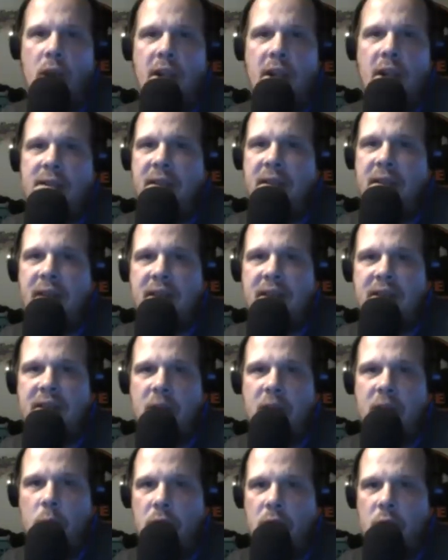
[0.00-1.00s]
kinds of things
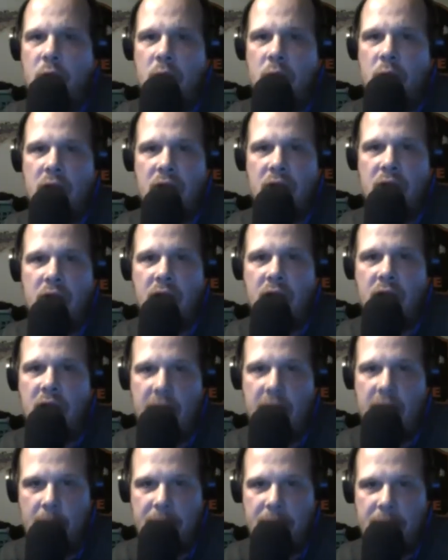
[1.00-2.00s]
can we do to
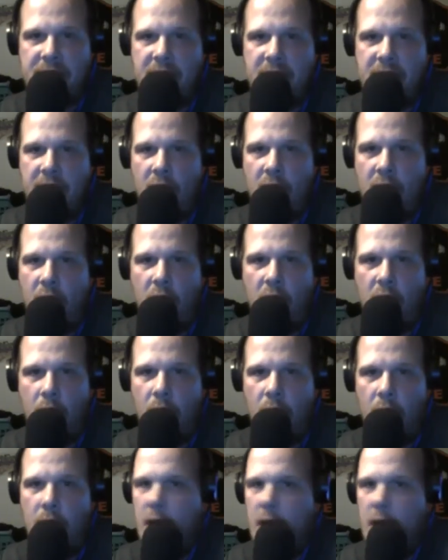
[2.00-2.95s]
clean up City Hall?